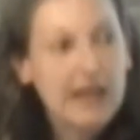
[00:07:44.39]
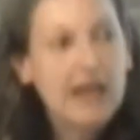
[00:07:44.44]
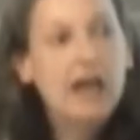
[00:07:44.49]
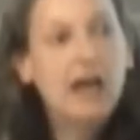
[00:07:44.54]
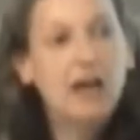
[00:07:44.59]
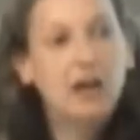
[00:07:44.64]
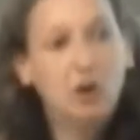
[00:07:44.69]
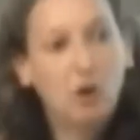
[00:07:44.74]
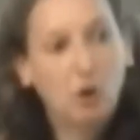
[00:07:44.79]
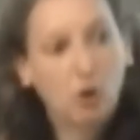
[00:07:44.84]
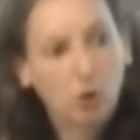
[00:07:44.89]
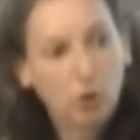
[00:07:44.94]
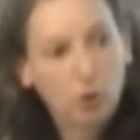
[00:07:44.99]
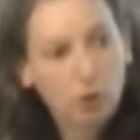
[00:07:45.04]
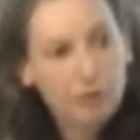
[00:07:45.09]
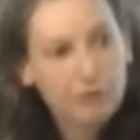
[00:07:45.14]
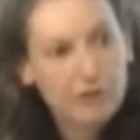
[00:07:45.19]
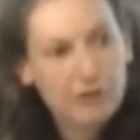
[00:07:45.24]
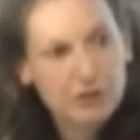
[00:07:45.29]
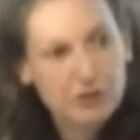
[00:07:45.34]
And all
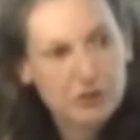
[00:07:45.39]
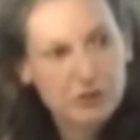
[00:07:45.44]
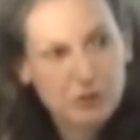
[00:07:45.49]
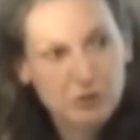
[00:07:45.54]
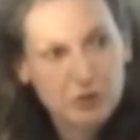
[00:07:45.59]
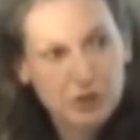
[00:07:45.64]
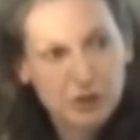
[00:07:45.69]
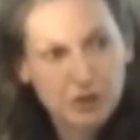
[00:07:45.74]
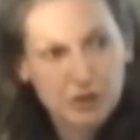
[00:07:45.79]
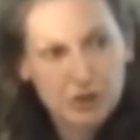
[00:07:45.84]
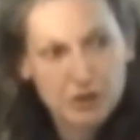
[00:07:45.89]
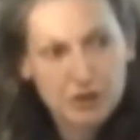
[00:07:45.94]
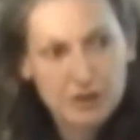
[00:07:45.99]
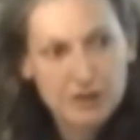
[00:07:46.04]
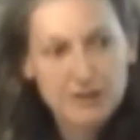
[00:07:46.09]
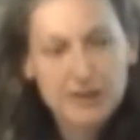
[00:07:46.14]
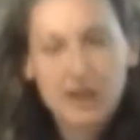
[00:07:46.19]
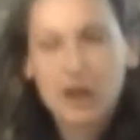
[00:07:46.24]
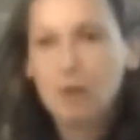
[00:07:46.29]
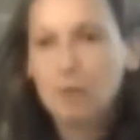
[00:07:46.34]
of those new
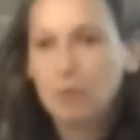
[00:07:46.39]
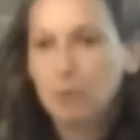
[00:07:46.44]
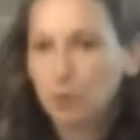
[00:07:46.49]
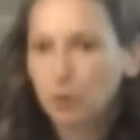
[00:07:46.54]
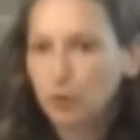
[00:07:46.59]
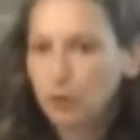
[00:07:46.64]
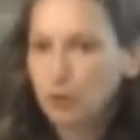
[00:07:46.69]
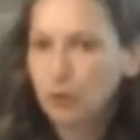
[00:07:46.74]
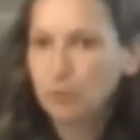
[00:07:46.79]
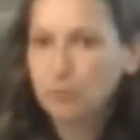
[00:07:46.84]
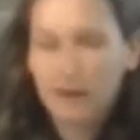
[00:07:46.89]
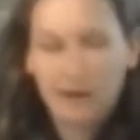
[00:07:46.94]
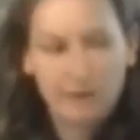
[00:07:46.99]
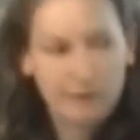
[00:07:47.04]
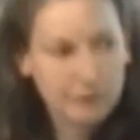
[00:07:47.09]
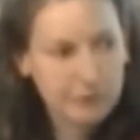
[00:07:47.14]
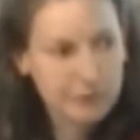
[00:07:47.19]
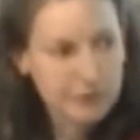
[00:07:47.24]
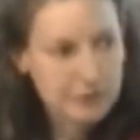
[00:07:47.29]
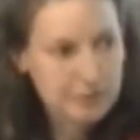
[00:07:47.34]
churches bought new
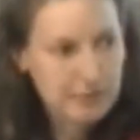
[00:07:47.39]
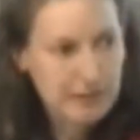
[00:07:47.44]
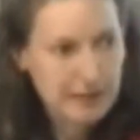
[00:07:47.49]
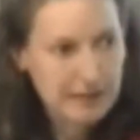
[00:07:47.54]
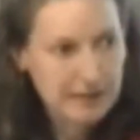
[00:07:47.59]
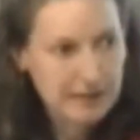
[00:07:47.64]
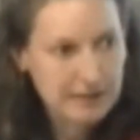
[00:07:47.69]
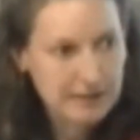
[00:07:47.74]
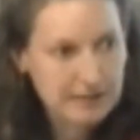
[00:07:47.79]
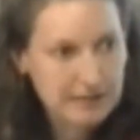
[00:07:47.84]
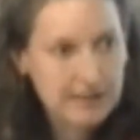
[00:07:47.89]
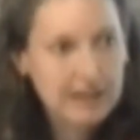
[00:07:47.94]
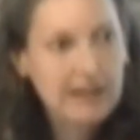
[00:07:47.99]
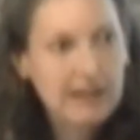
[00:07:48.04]
burial space.